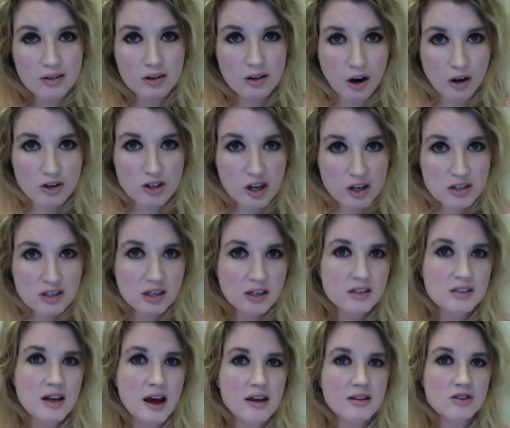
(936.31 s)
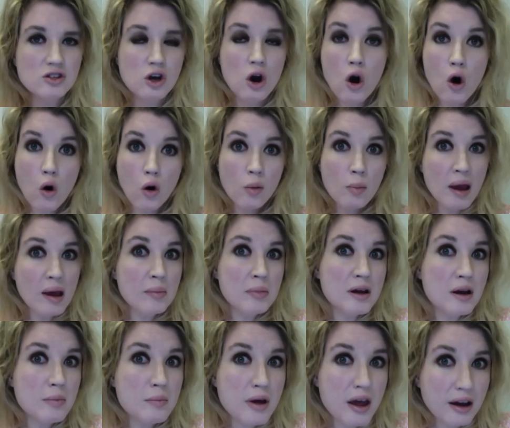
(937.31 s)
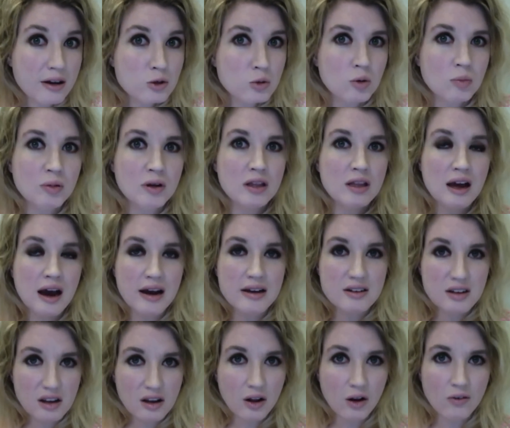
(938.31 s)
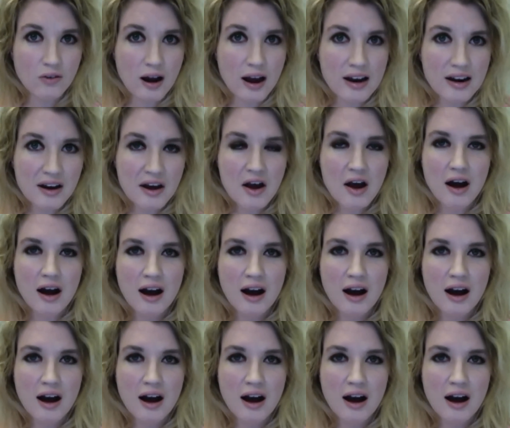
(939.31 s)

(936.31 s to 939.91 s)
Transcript: artistic sense, or maybe a mix would be the ideal, right?